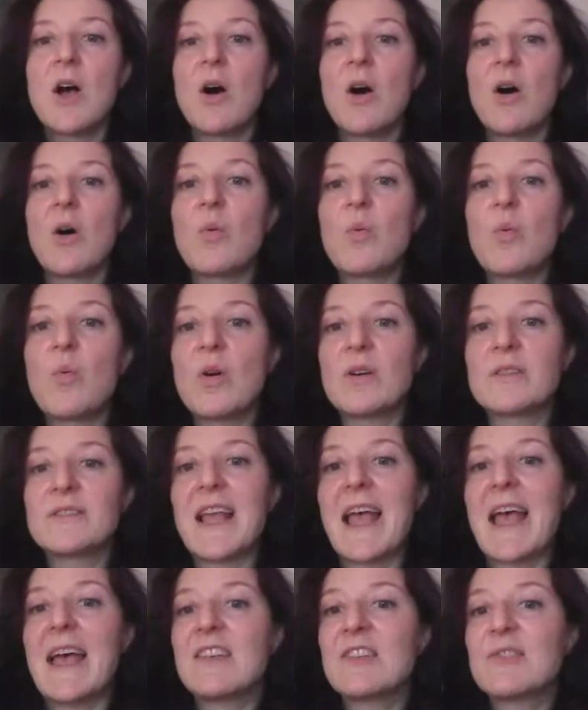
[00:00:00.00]
on what
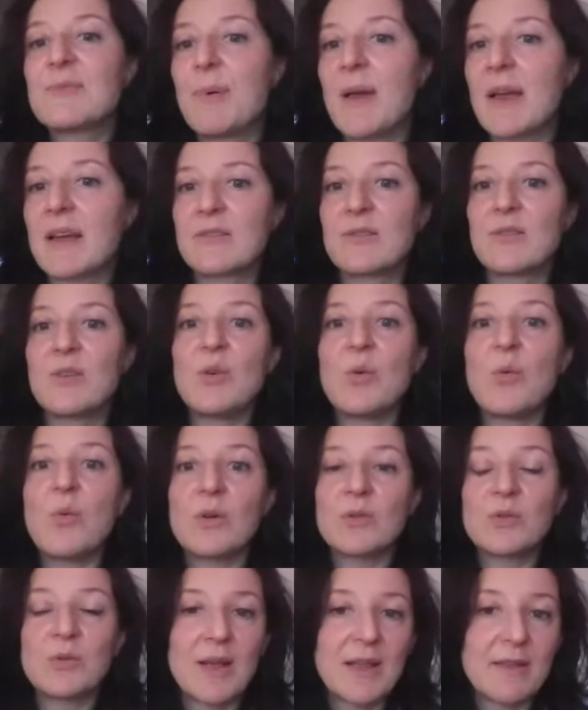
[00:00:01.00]
aspects you
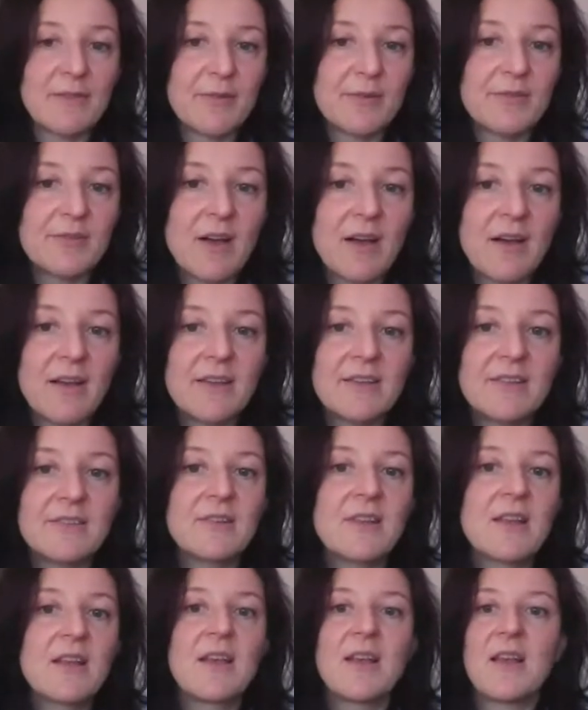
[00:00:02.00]
want to emphasize,
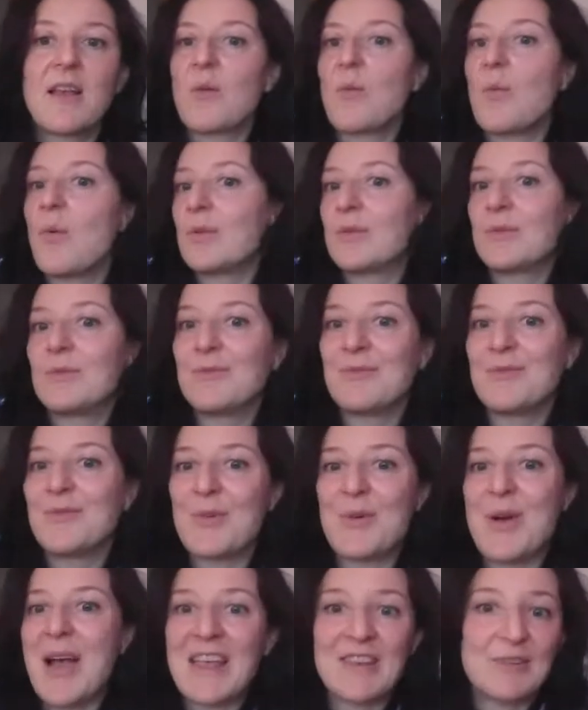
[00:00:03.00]
and what
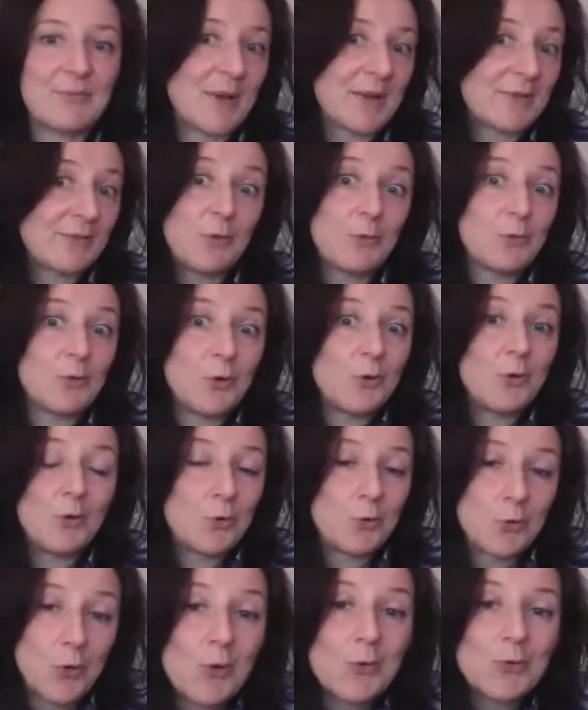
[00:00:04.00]
aspects you
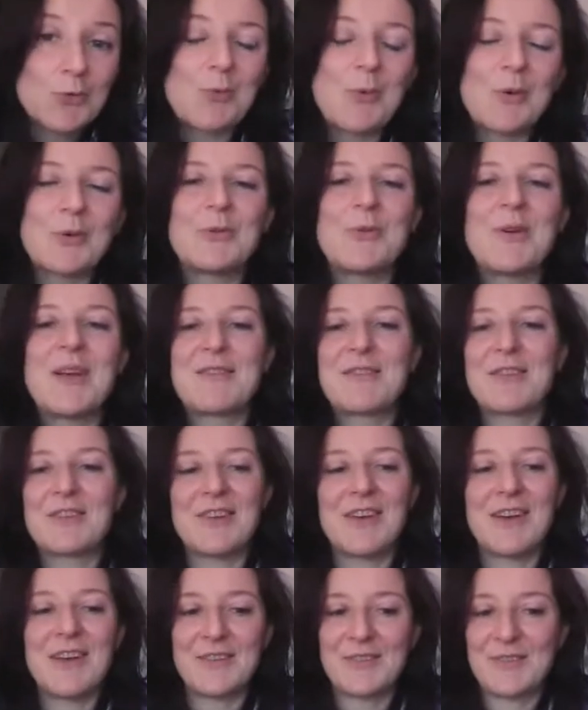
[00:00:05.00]
don't want to
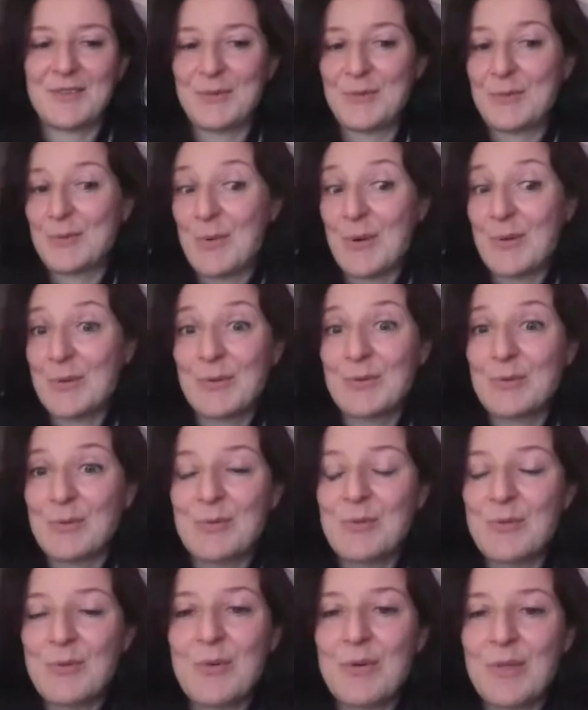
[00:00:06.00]
emphasize, and so on and so
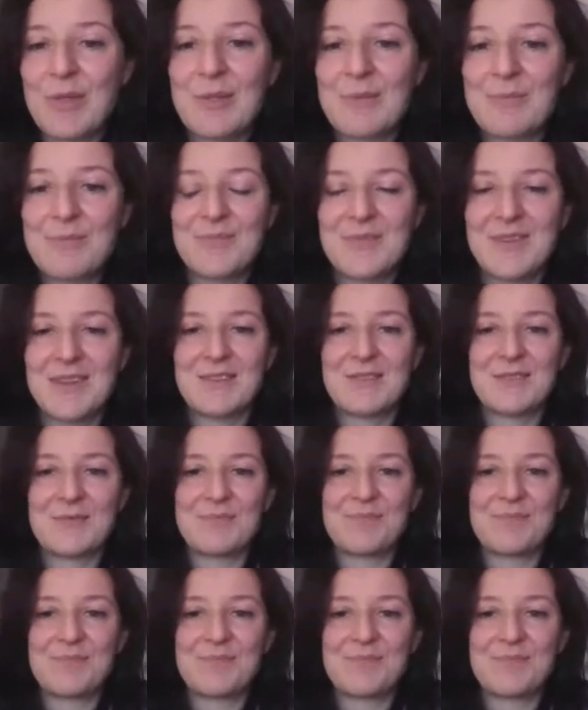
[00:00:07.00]
forth. Yes.